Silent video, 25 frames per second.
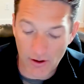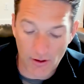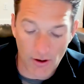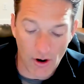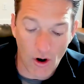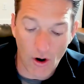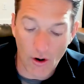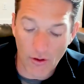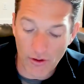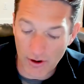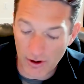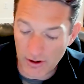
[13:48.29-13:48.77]

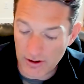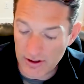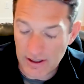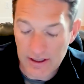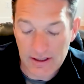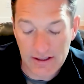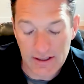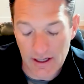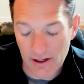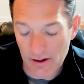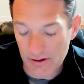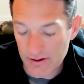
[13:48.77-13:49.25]
all their
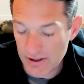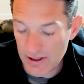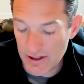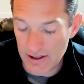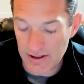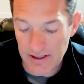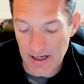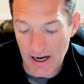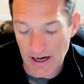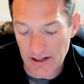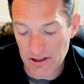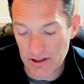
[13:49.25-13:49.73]
details, it
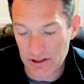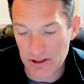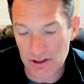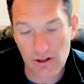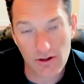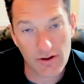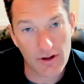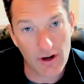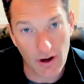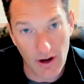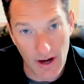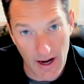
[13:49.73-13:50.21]
attaches to
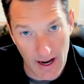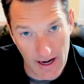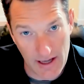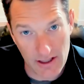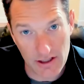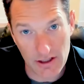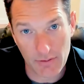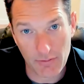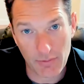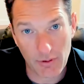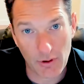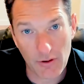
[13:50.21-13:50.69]
their
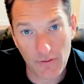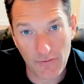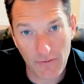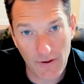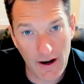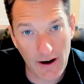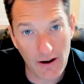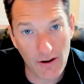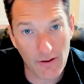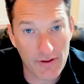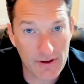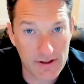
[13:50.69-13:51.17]
agent
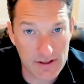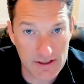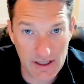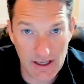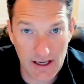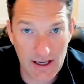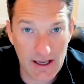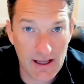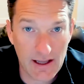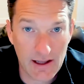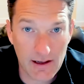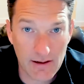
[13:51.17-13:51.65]
profile that's
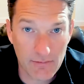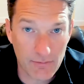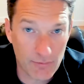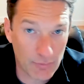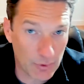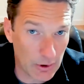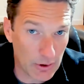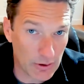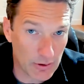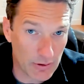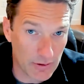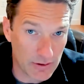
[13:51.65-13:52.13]
in
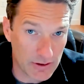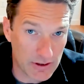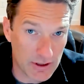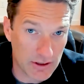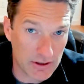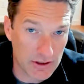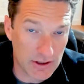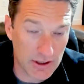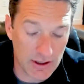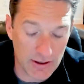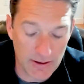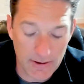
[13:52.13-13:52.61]
Brokerage
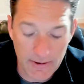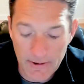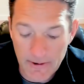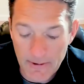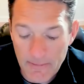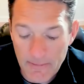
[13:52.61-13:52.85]
Engine,